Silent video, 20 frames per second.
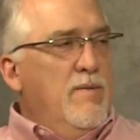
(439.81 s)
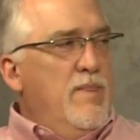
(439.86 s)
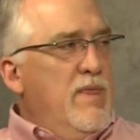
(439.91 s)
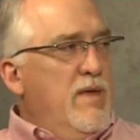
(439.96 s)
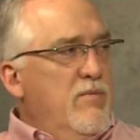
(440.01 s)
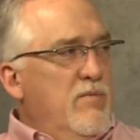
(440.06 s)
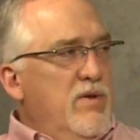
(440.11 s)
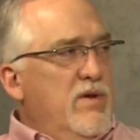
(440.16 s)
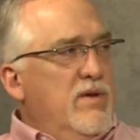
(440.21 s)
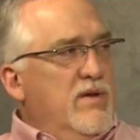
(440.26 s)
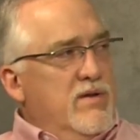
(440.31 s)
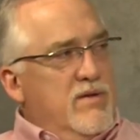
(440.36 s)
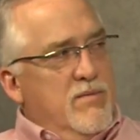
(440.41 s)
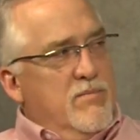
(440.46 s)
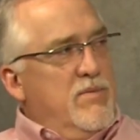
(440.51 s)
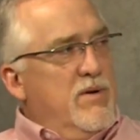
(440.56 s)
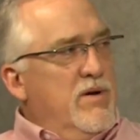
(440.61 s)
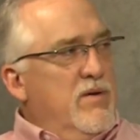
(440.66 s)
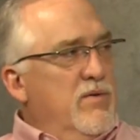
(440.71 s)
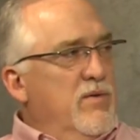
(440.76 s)
Then we can
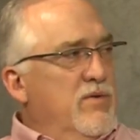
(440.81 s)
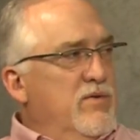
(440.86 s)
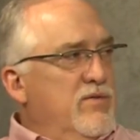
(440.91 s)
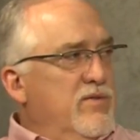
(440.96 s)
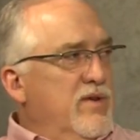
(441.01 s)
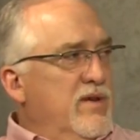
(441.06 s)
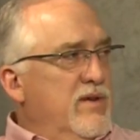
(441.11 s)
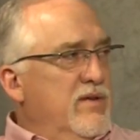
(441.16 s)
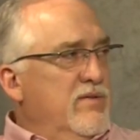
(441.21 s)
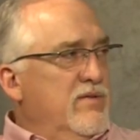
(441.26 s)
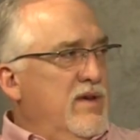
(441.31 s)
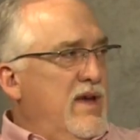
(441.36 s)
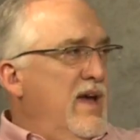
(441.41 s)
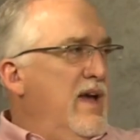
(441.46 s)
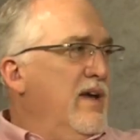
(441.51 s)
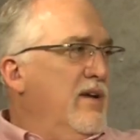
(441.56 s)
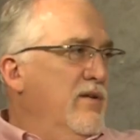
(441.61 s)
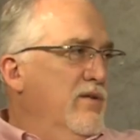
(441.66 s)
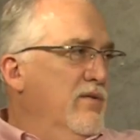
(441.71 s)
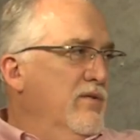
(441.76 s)
compare those things
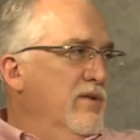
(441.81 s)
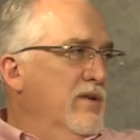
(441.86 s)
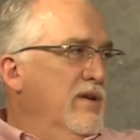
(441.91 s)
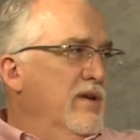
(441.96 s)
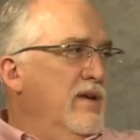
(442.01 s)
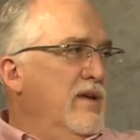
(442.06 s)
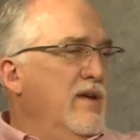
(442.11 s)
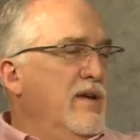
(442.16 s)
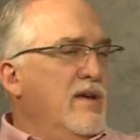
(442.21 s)
accurately.